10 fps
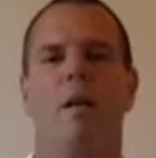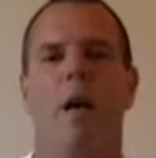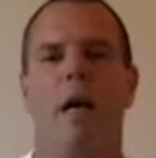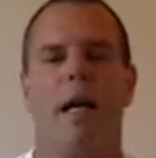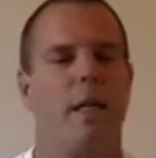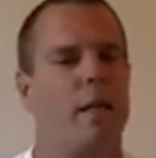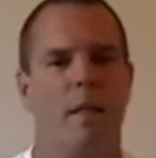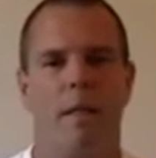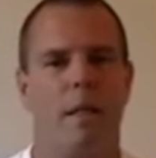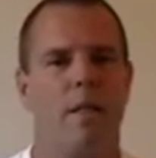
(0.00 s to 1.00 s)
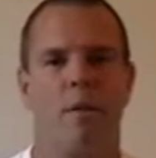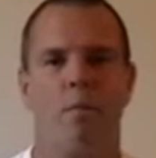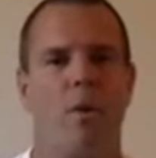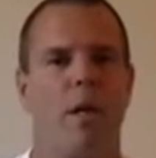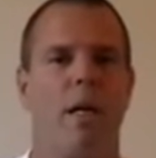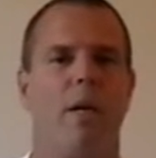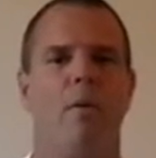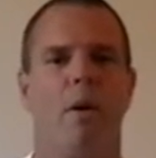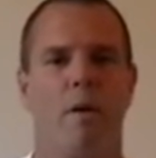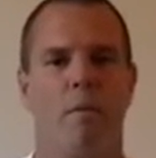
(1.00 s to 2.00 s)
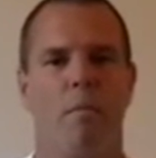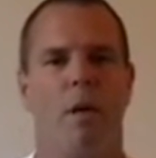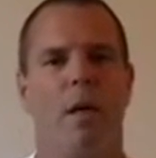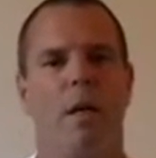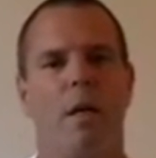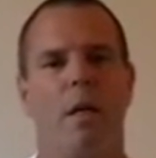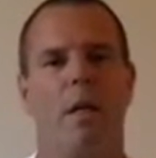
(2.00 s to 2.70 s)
I hate to disappoint anyone, but